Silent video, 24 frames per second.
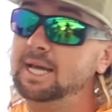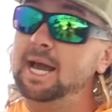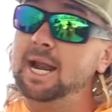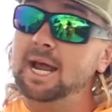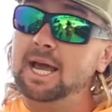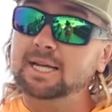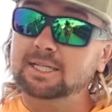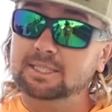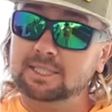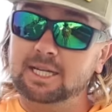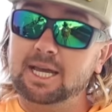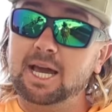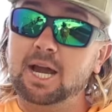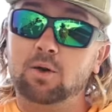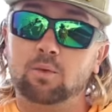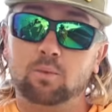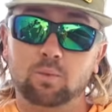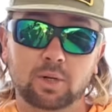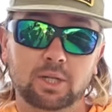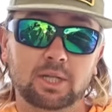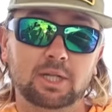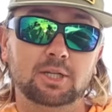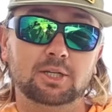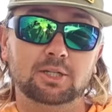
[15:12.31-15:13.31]
guy actually got a
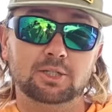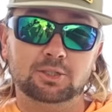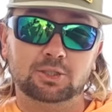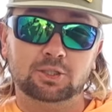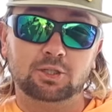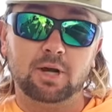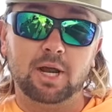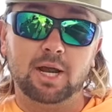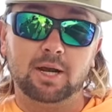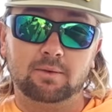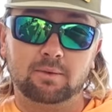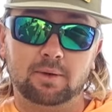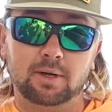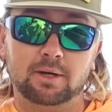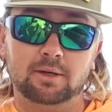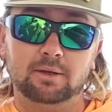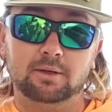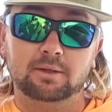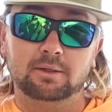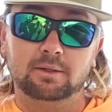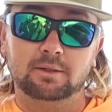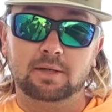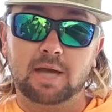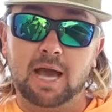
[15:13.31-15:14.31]
really good track
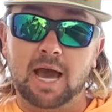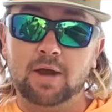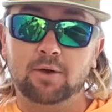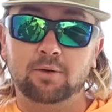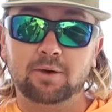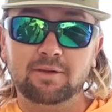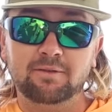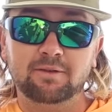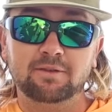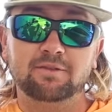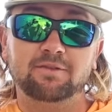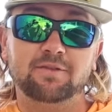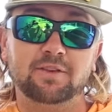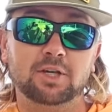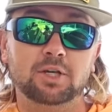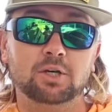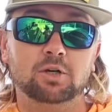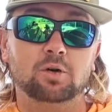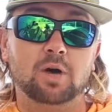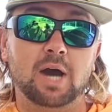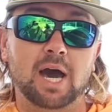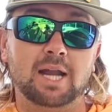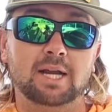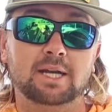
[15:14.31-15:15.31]
record. I don't even
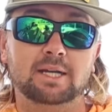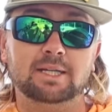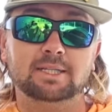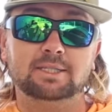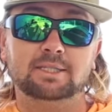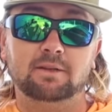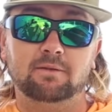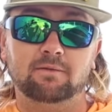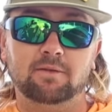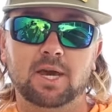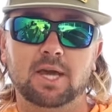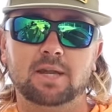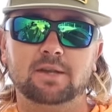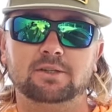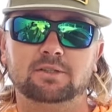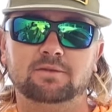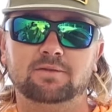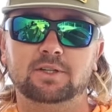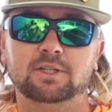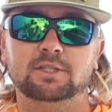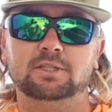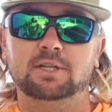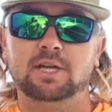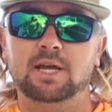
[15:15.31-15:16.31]
feel at a disadvantage
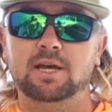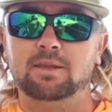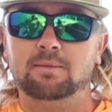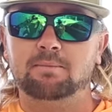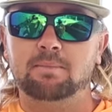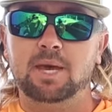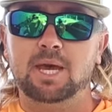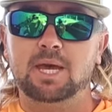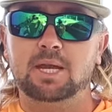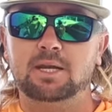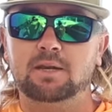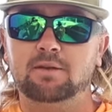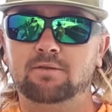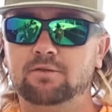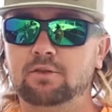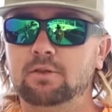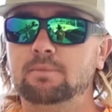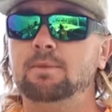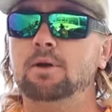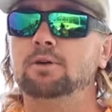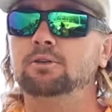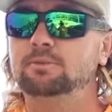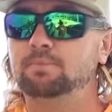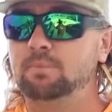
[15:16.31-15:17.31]
fishing out of the Bandit for
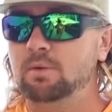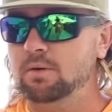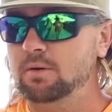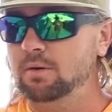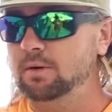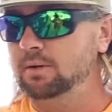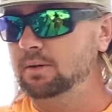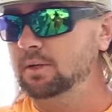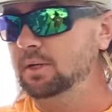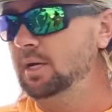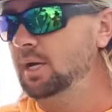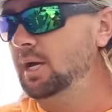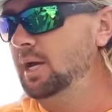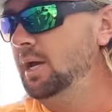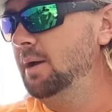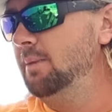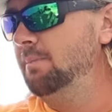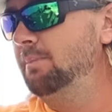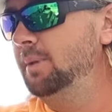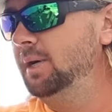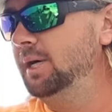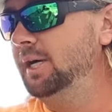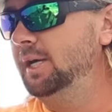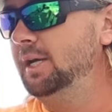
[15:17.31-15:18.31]
the most part.
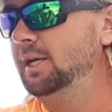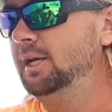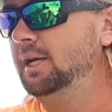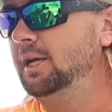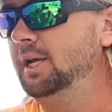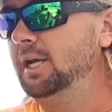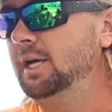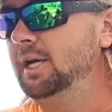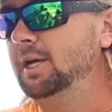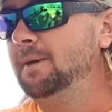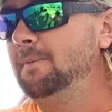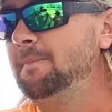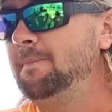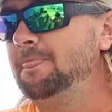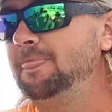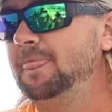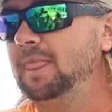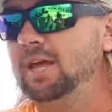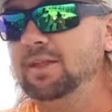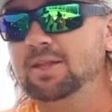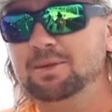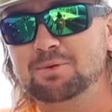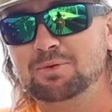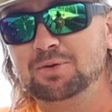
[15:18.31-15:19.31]
But
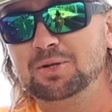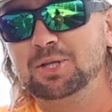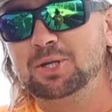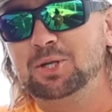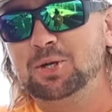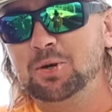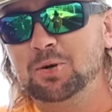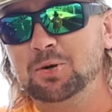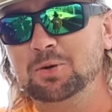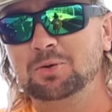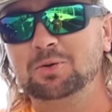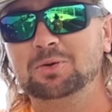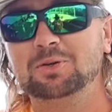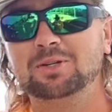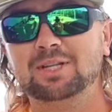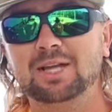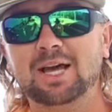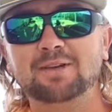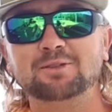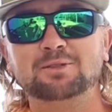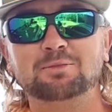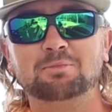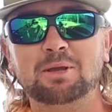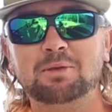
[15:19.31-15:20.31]
I think it'd be really cool to
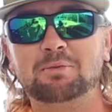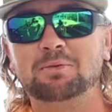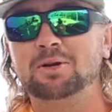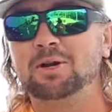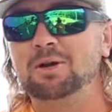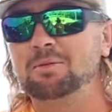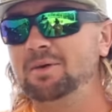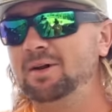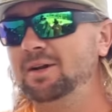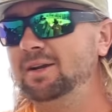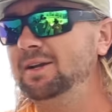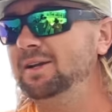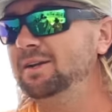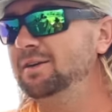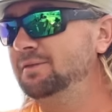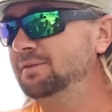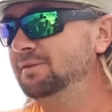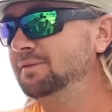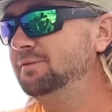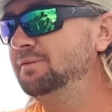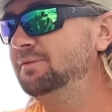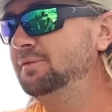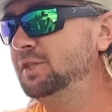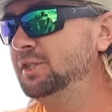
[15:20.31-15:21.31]
have some people come out here and
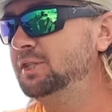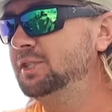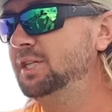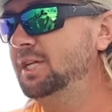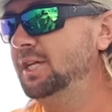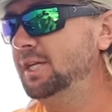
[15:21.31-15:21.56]
fish